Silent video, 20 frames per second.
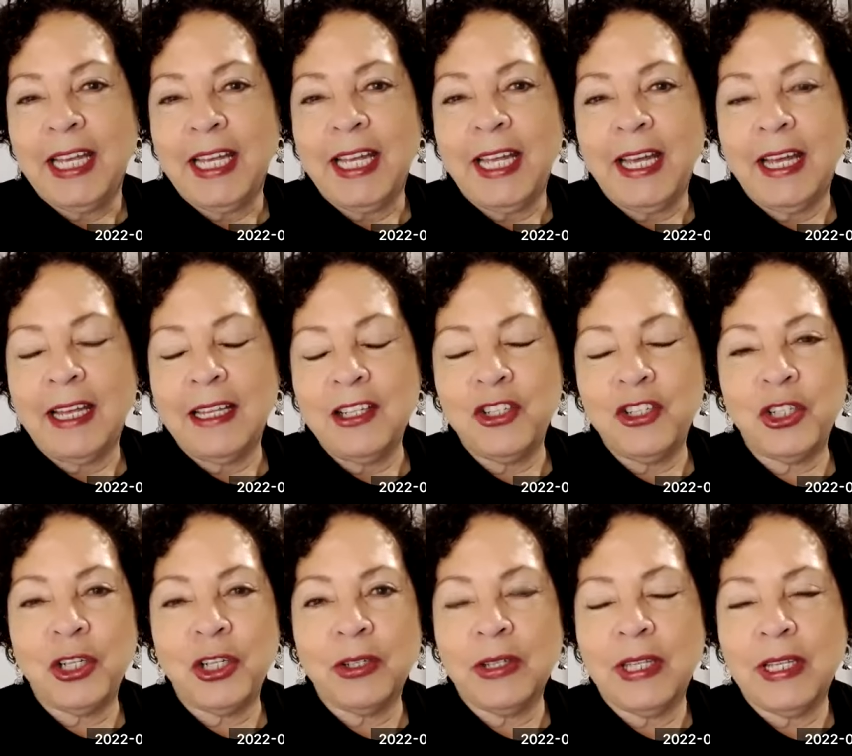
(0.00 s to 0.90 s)
and
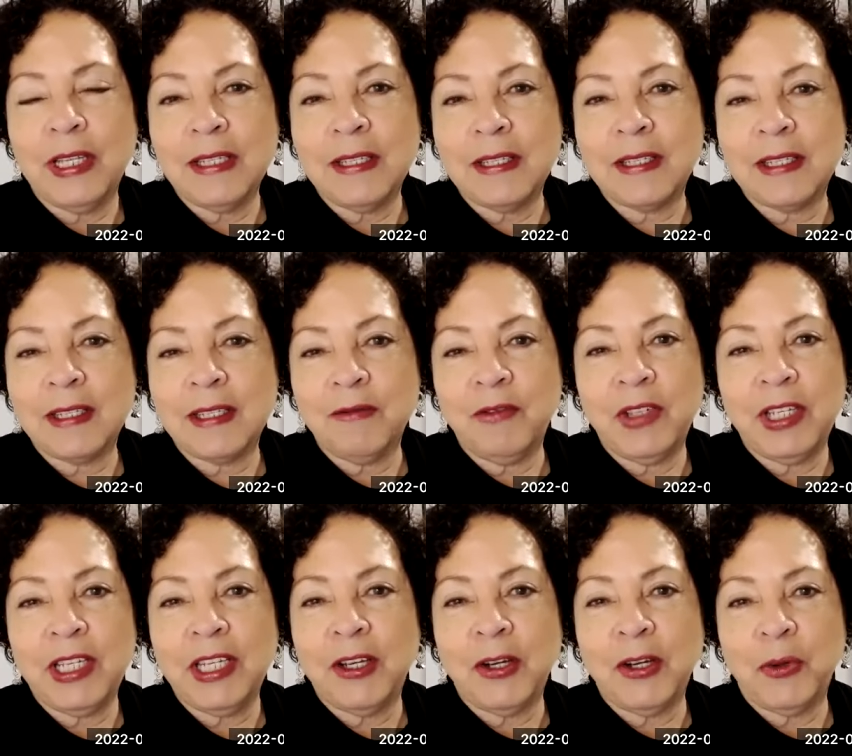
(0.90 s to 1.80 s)
share this
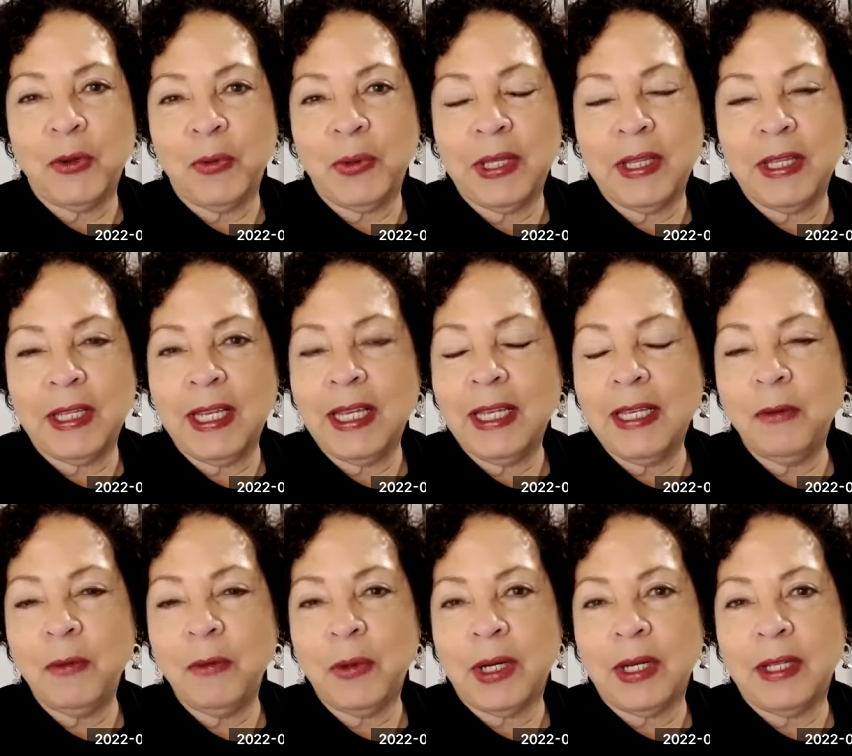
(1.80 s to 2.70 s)
video with
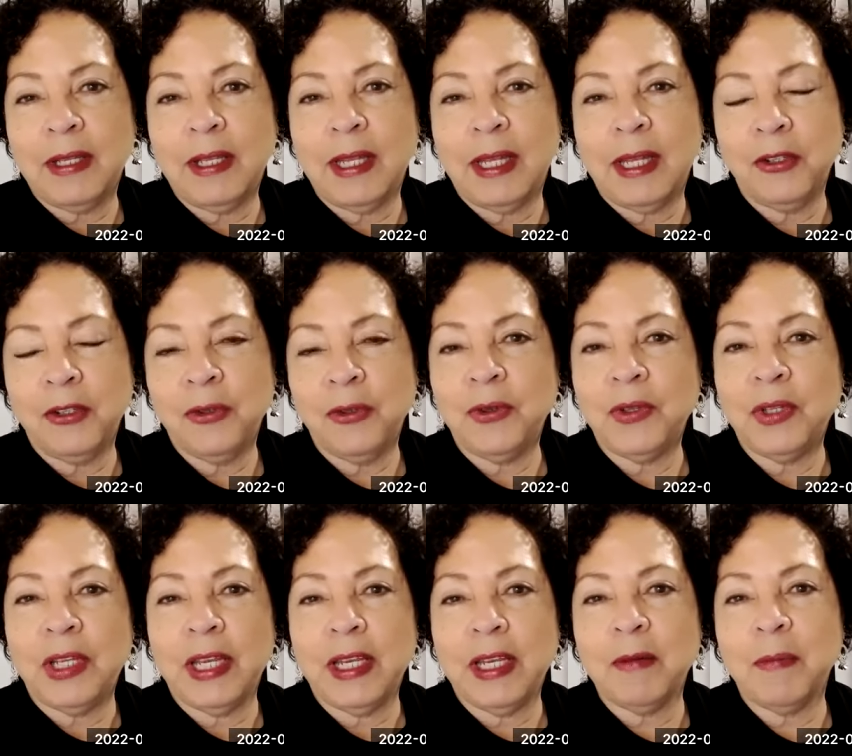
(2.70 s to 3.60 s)
anyone that you
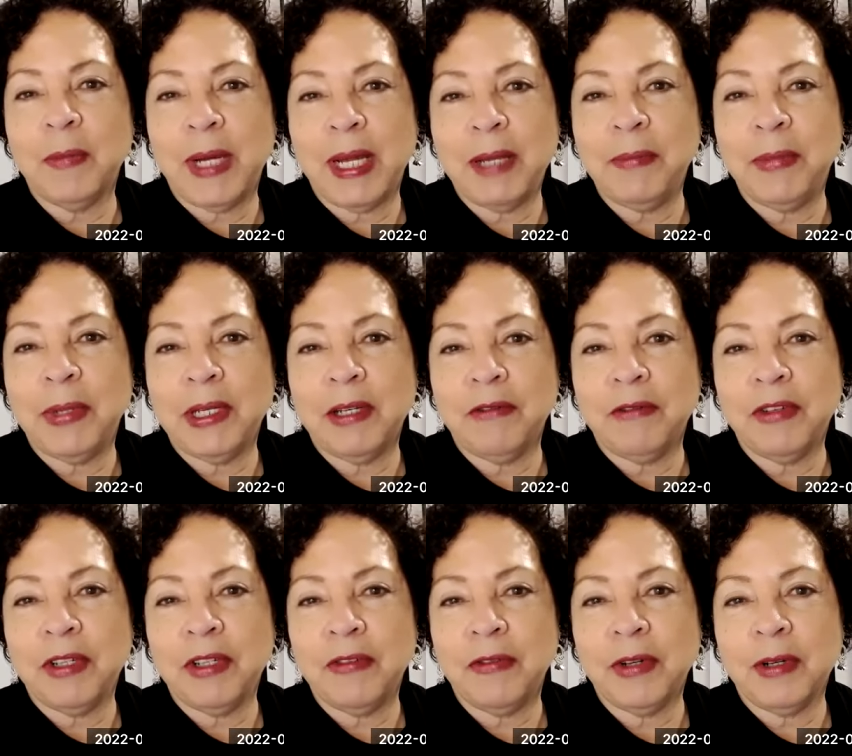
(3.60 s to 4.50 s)
think might
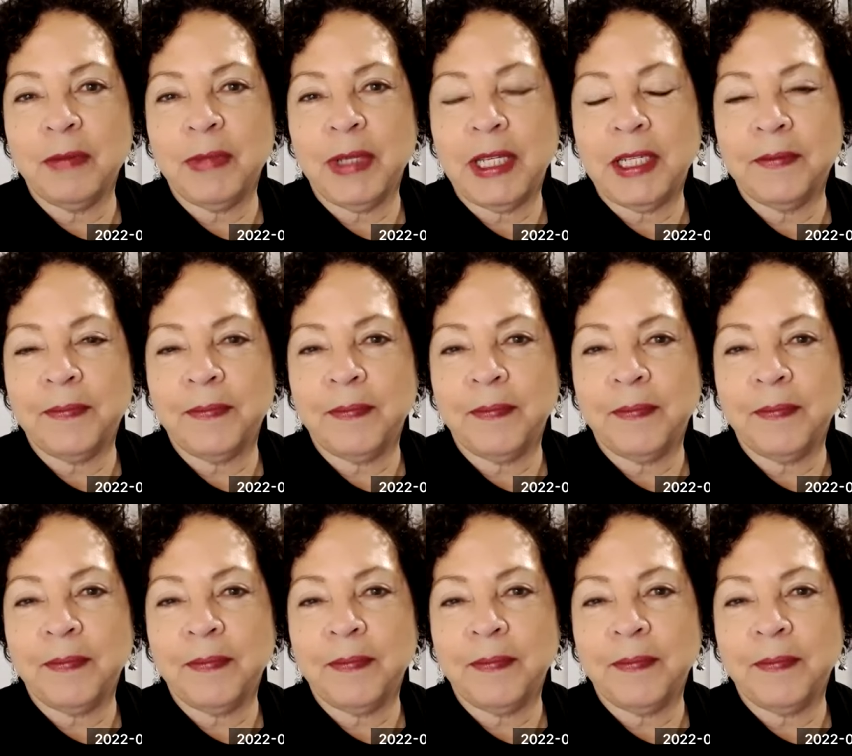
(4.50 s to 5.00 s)
benefit from it.